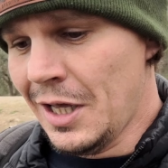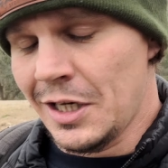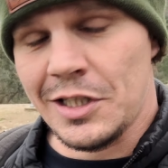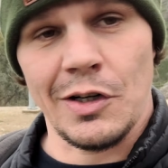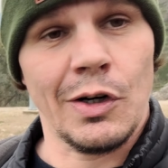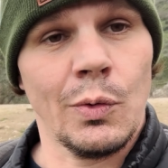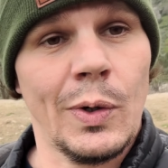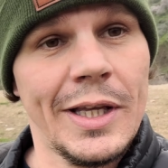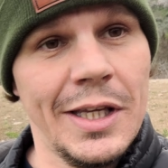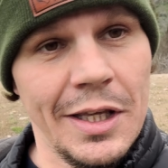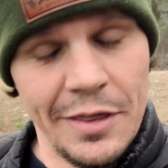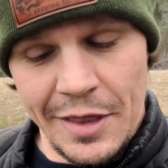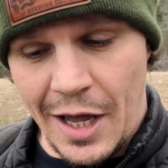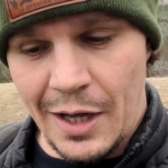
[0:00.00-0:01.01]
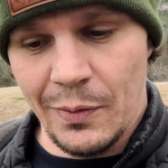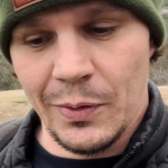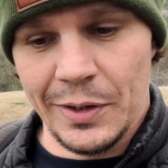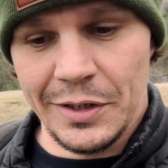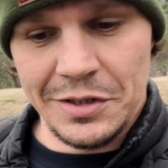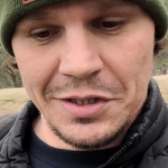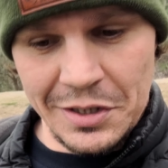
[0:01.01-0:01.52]
during what he thought
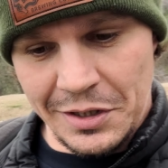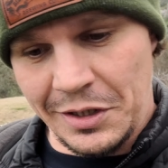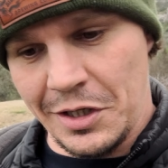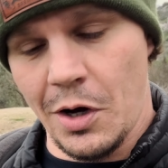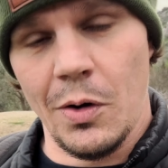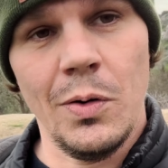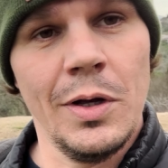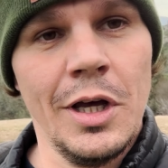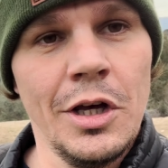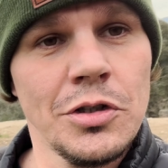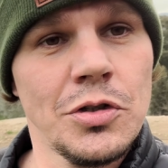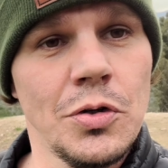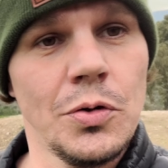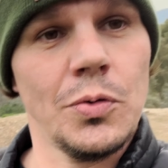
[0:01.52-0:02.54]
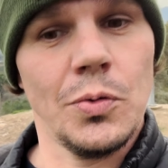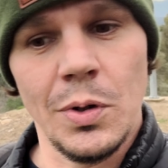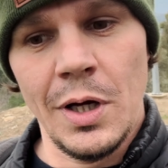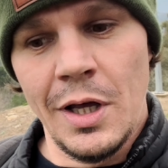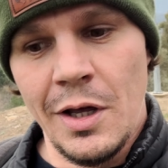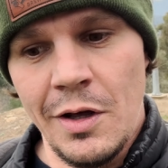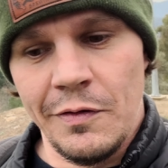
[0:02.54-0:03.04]
was,
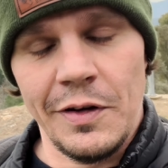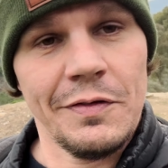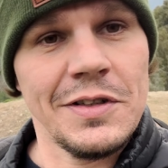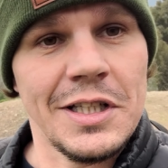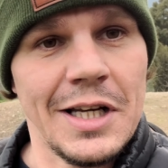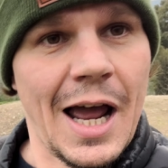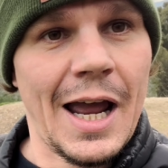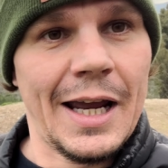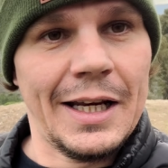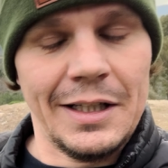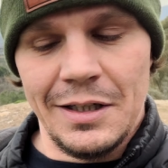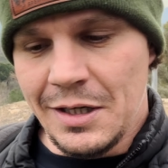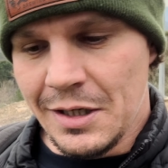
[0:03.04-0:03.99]
249,